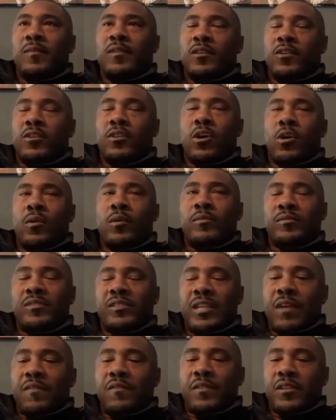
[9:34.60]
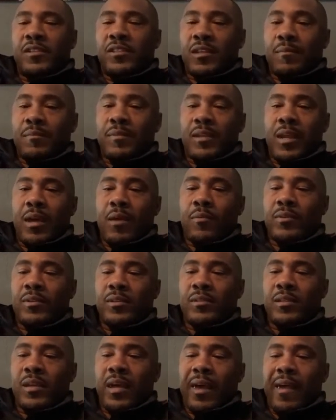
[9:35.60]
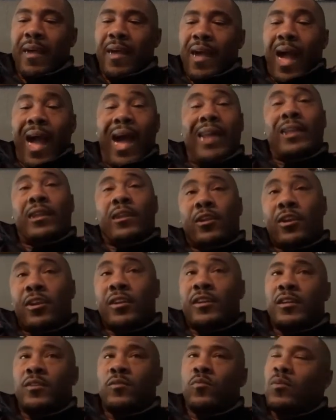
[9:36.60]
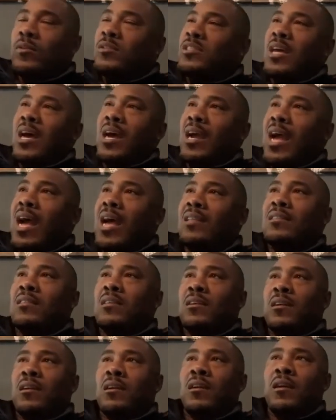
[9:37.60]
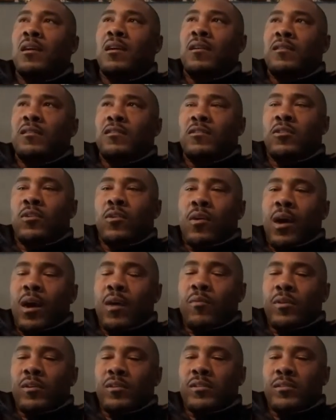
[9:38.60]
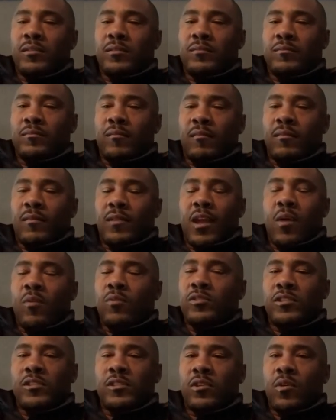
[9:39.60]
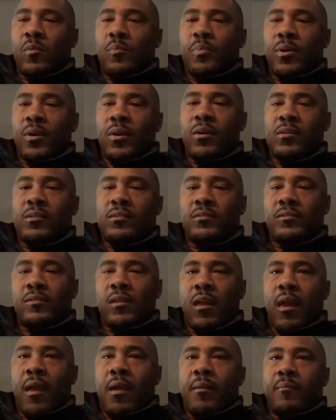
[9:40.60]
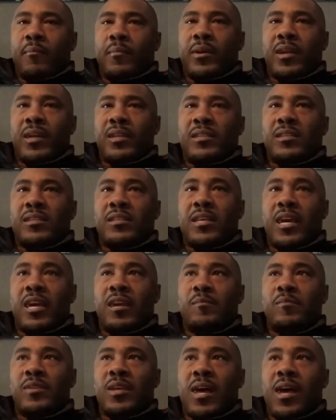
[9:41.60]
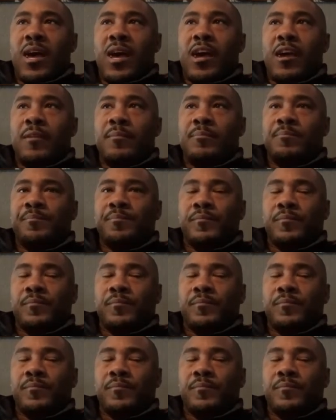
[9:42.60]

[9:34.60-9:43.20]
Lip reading: you know, it was definitely something I learned it once I got there. You know, I wasn't no punk, but at the same time,